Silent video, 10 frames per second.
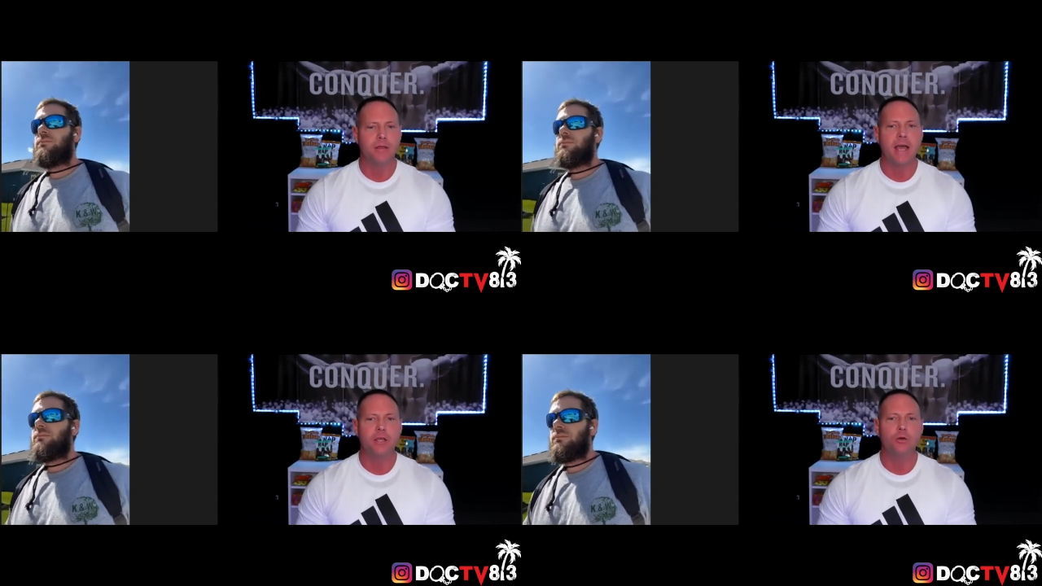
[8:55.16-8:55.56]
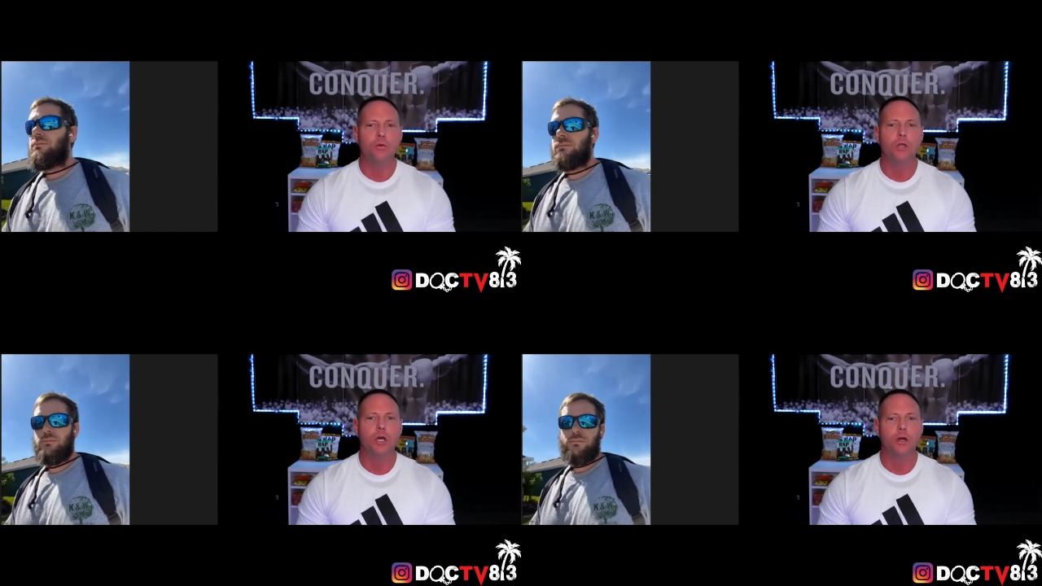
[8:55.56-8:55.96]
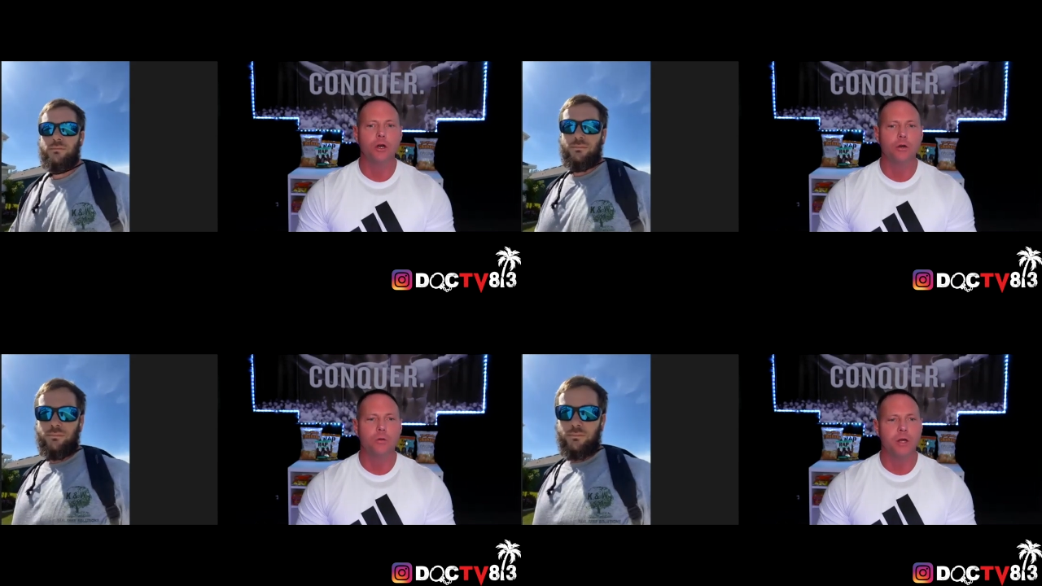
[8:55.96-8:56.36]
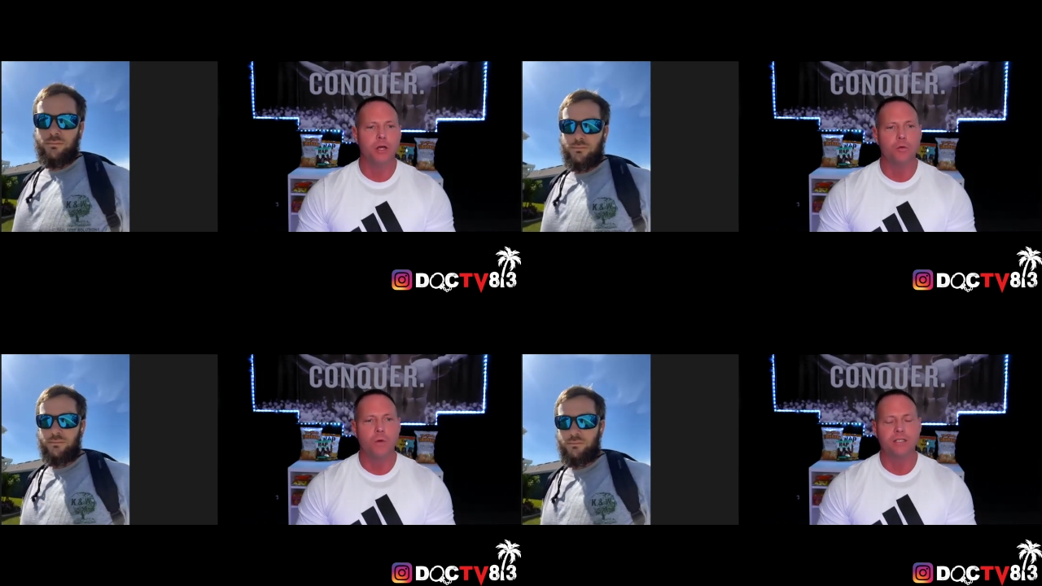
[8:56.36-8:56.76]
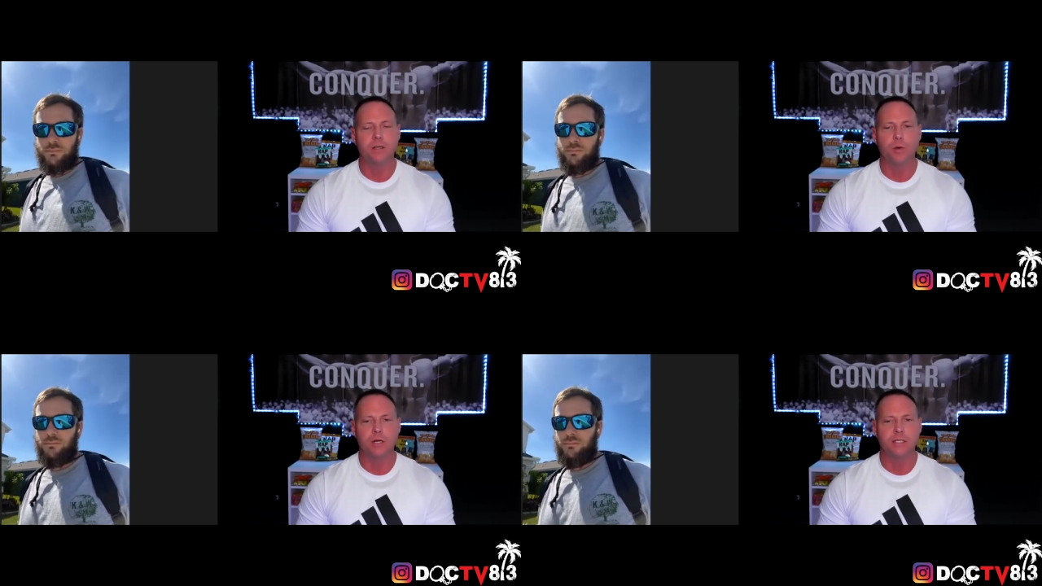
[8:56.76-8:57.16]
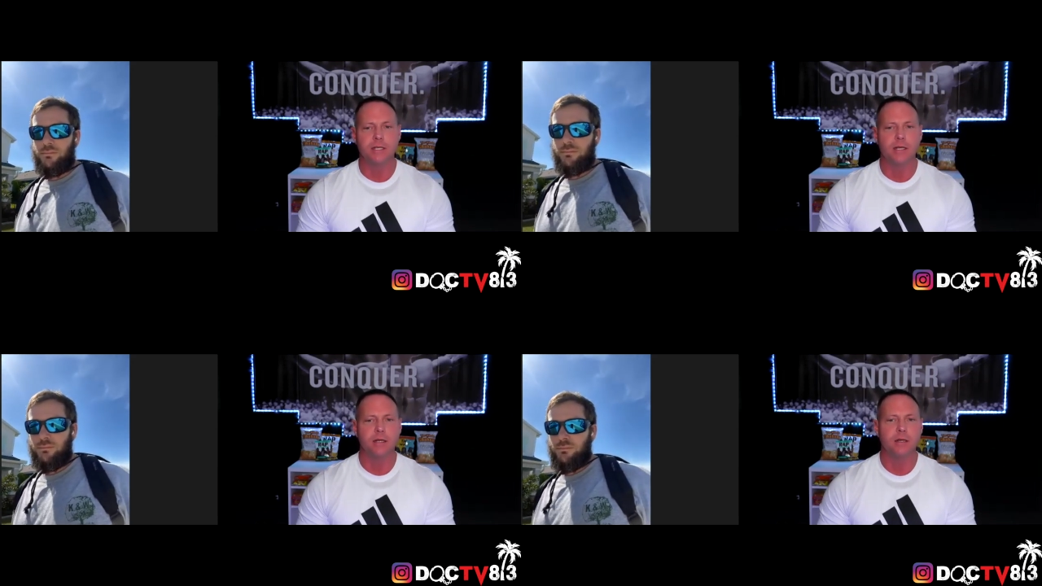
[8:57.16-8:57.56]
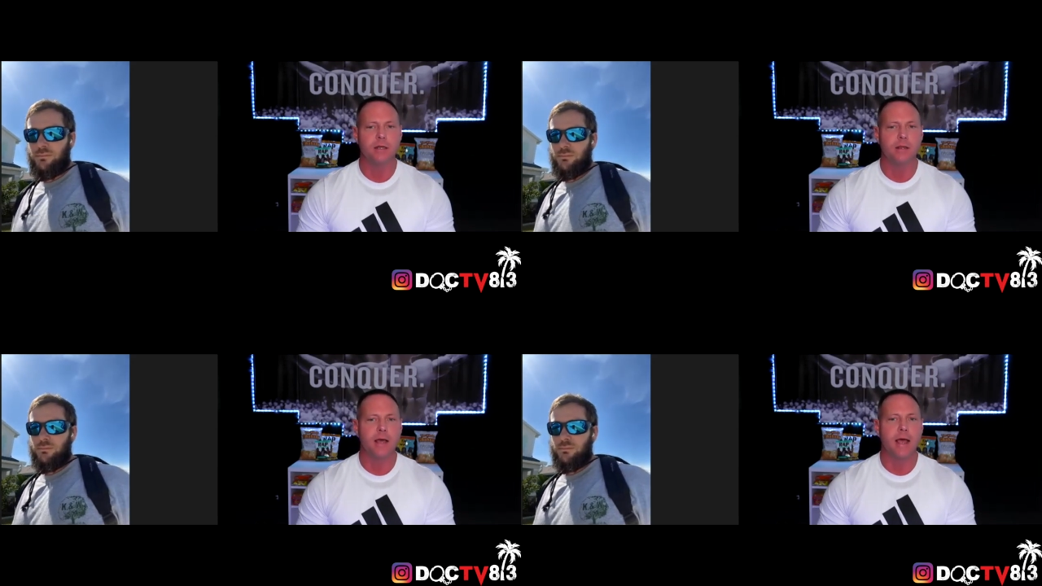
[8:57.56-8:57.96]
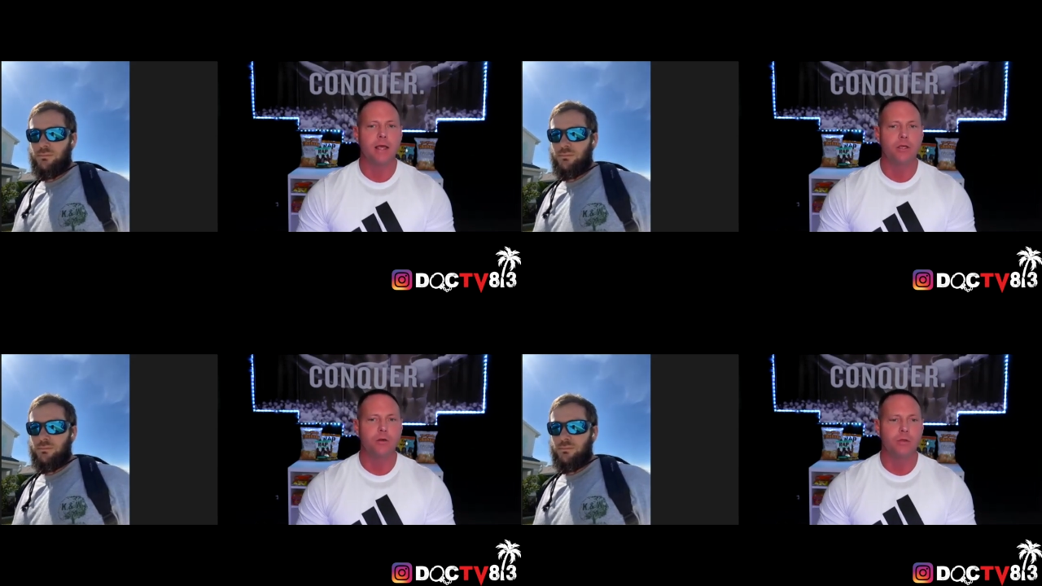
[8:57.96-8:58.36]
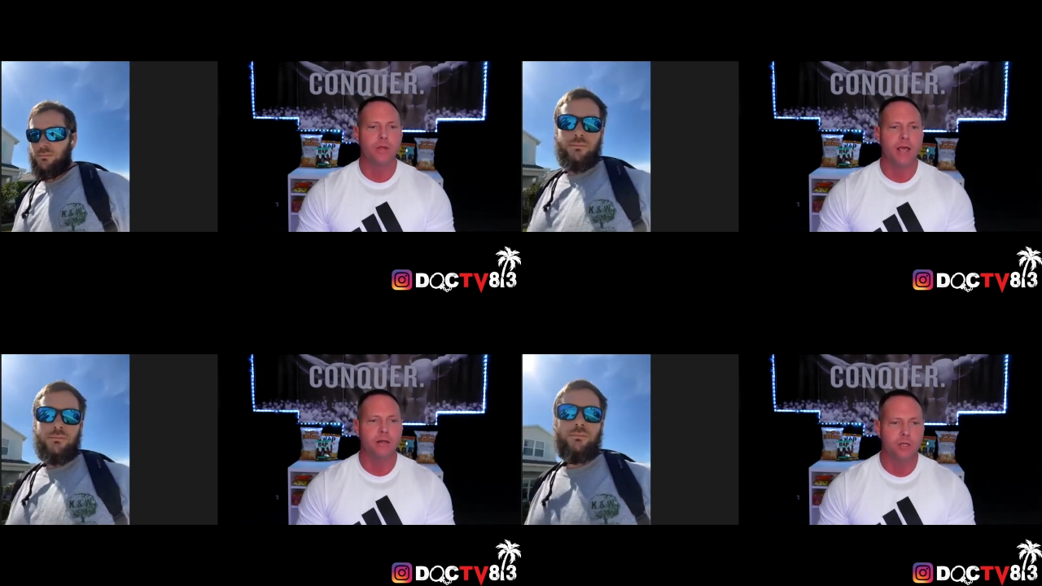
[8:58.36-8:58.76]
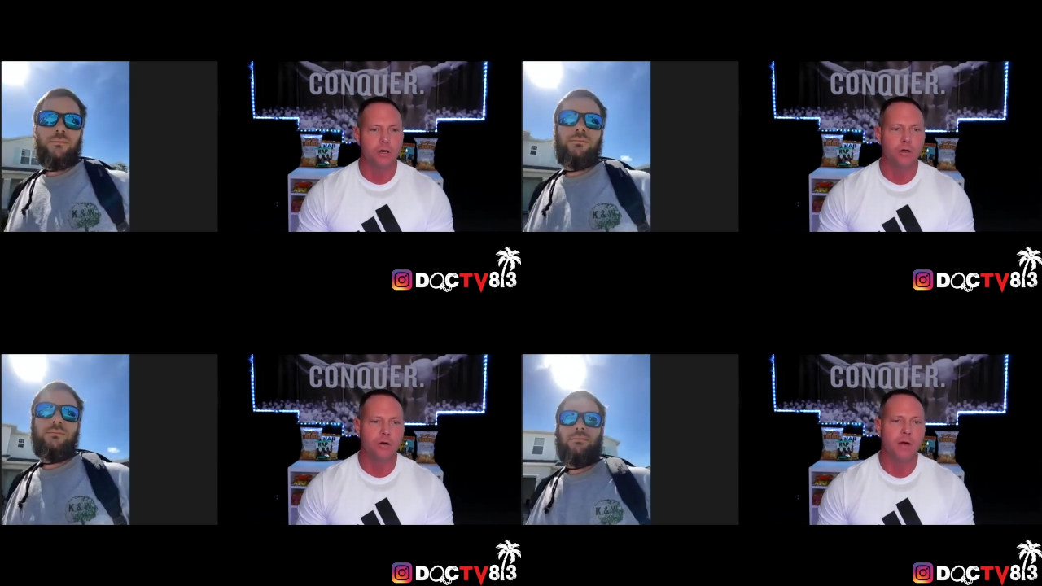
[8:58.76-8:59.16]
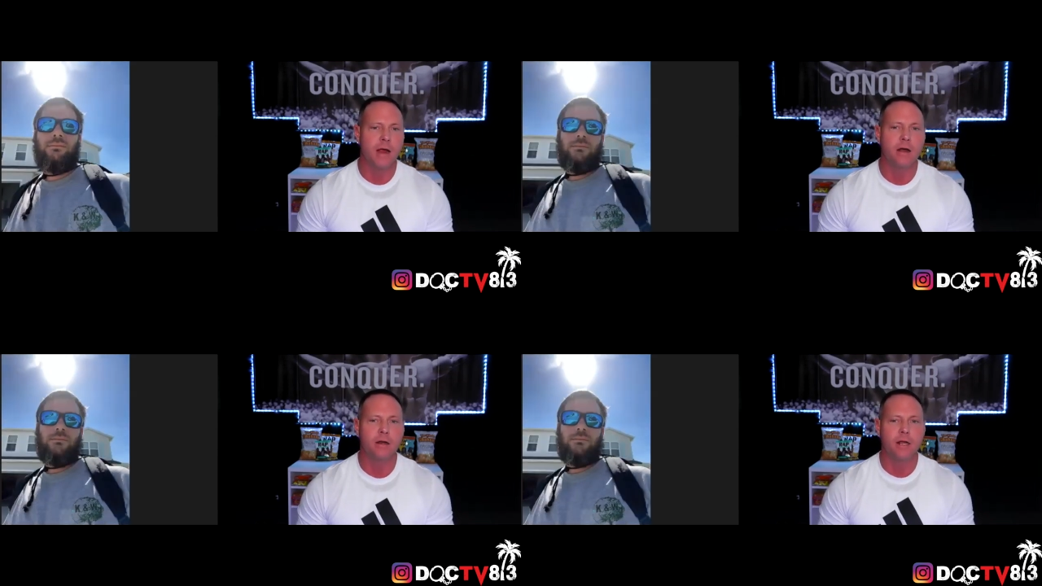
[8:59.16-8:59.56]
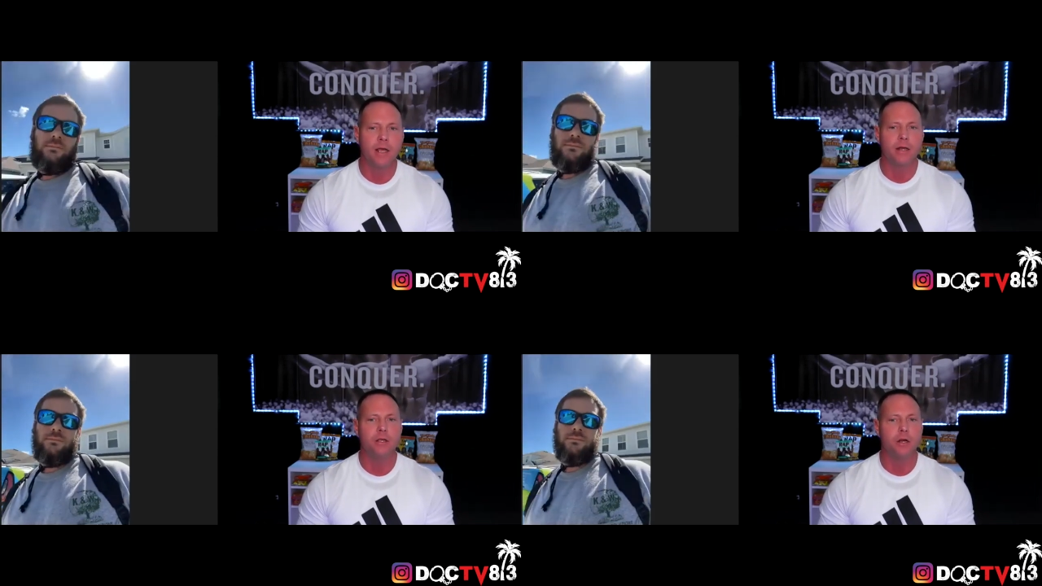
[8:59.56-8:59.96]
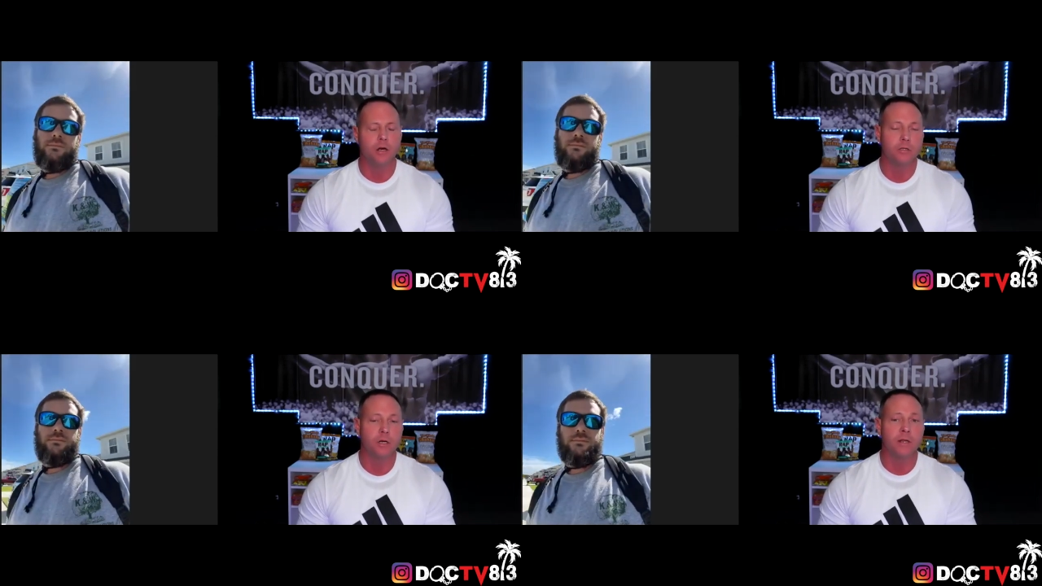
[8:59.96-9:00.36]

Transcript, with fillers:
Speaker 1: that you learned when you went to prison that you then turned around and, and you know turned